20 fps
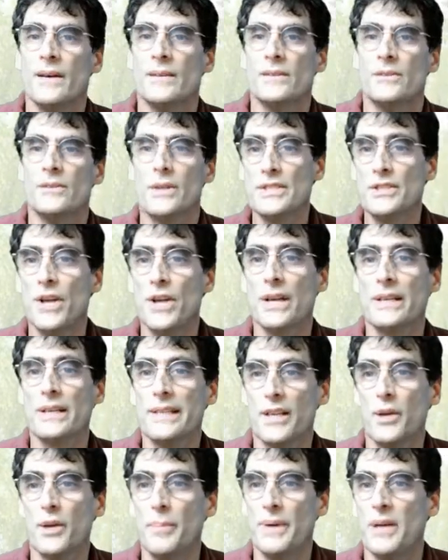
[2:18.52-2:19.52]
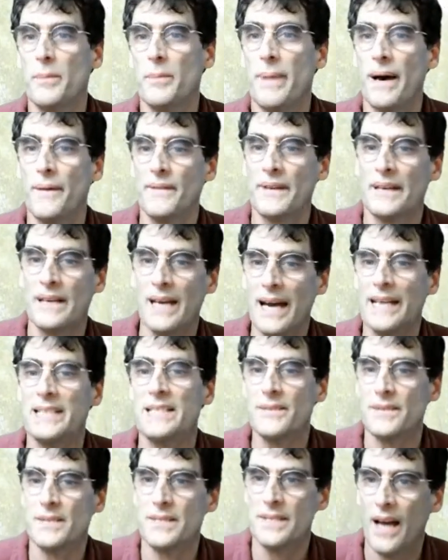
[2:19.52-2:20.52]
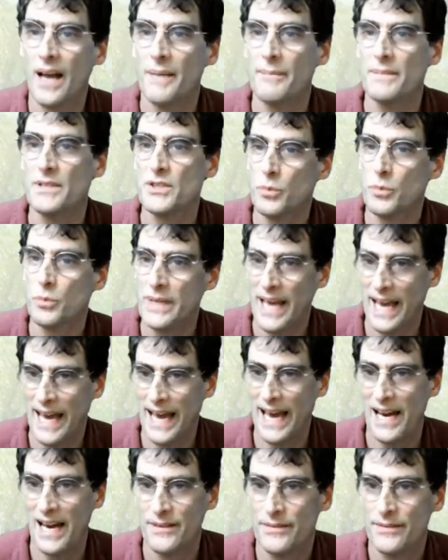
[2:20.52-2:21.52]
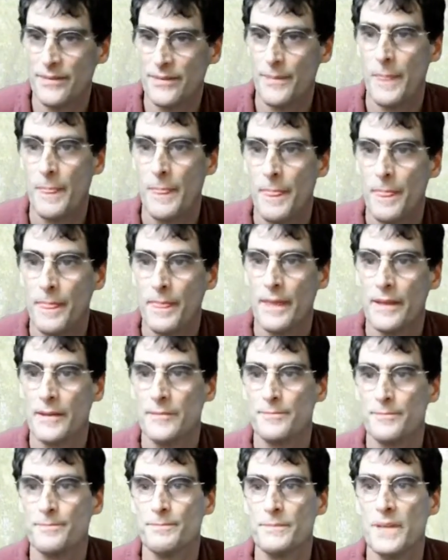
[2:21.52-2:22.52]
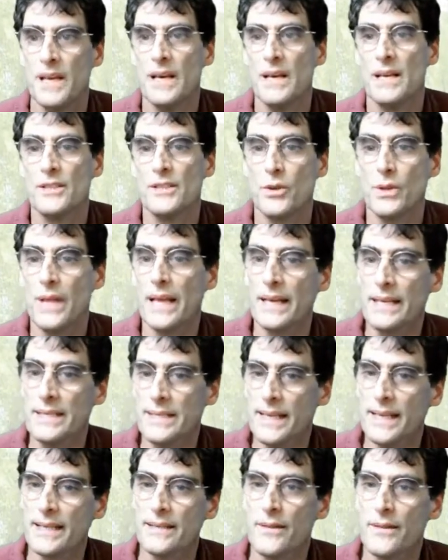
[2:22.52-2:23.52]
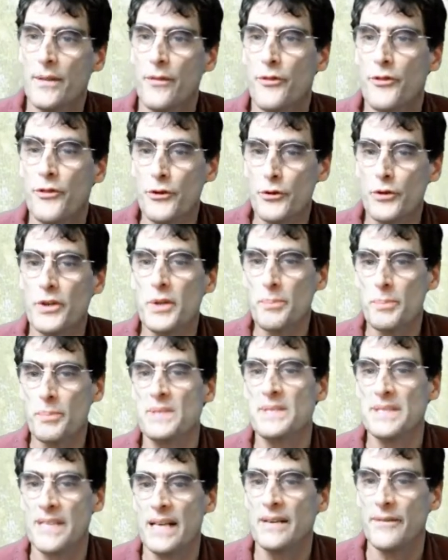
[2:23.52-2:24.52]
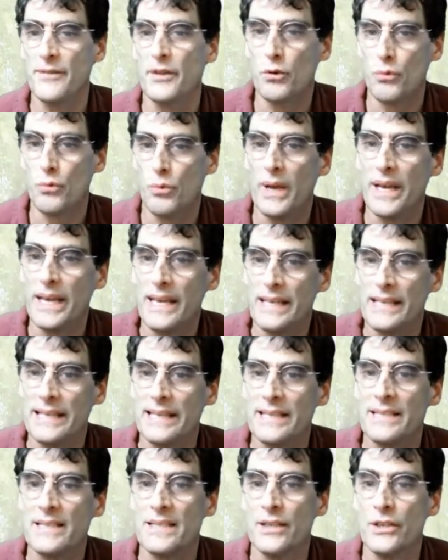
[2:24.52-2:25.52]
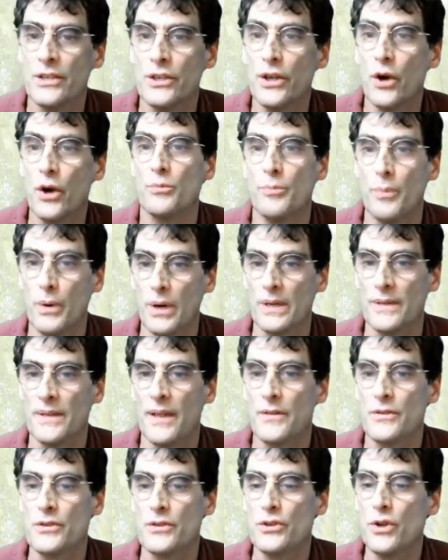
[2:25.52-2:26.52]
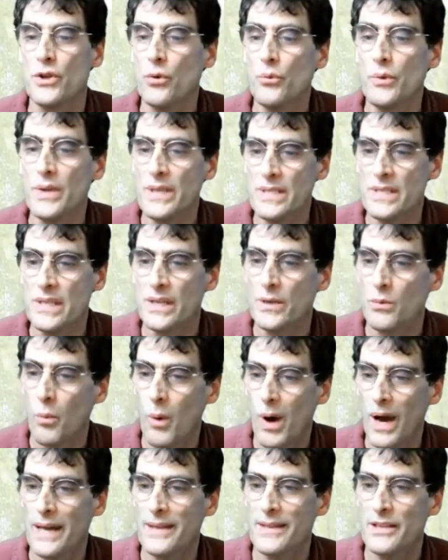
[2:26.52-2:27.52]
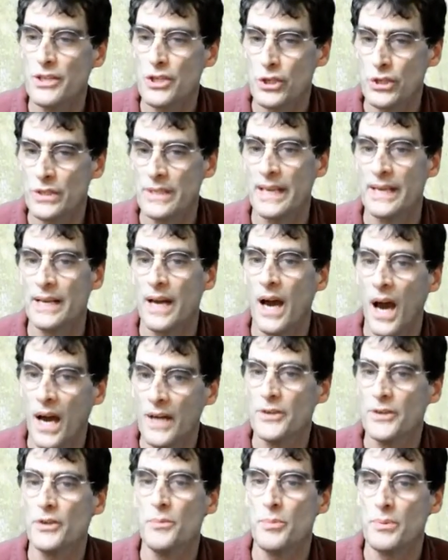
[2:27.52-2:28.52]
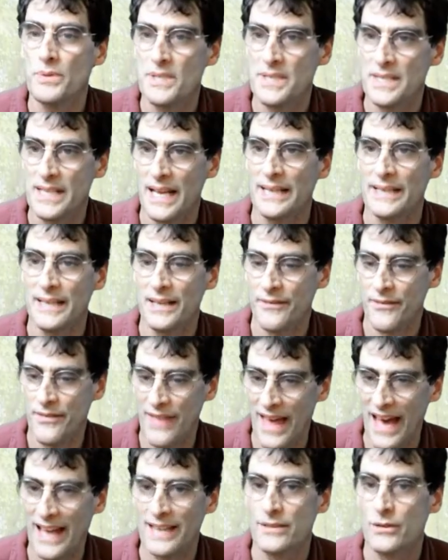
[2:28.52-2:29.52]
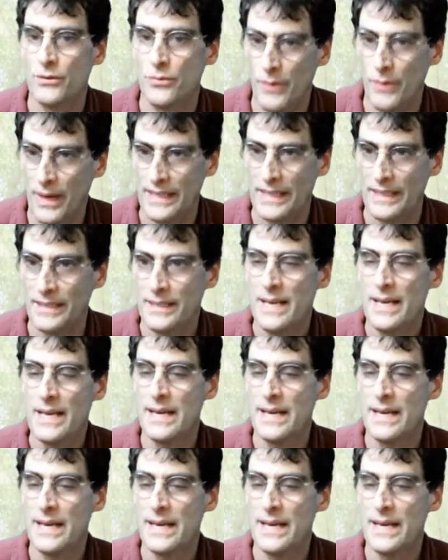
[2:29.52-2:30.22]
So let's talk a little bit about the kinds of assignments we have. So like I said, 30% of their grade is the notebook. Now, there's no reason why they shouldn't get 100% of that credit.